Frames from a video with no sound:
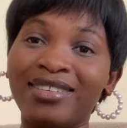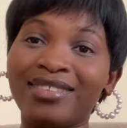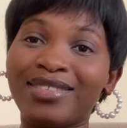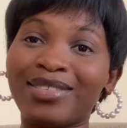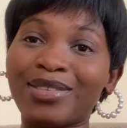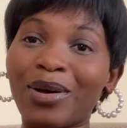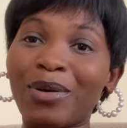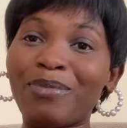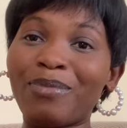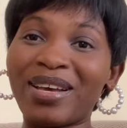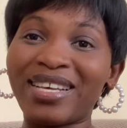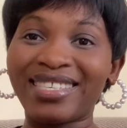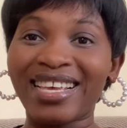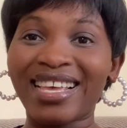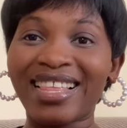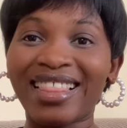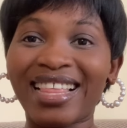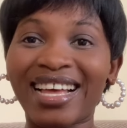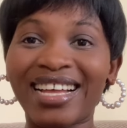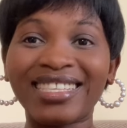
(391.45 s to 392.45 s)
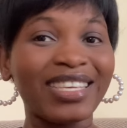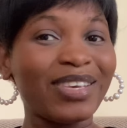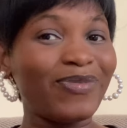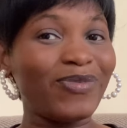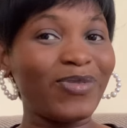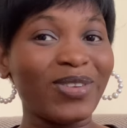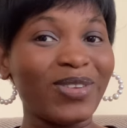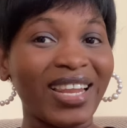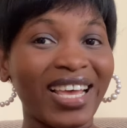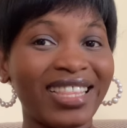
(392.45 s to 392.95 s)
So by saying that,
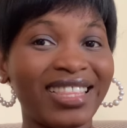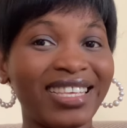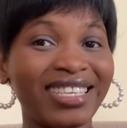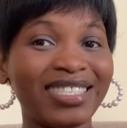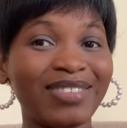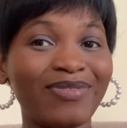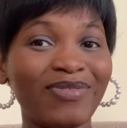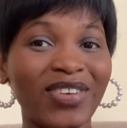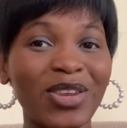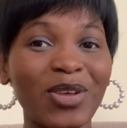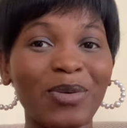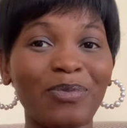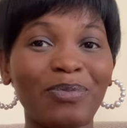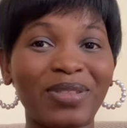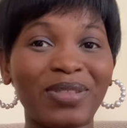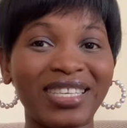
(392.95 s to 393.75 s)
if you like this video,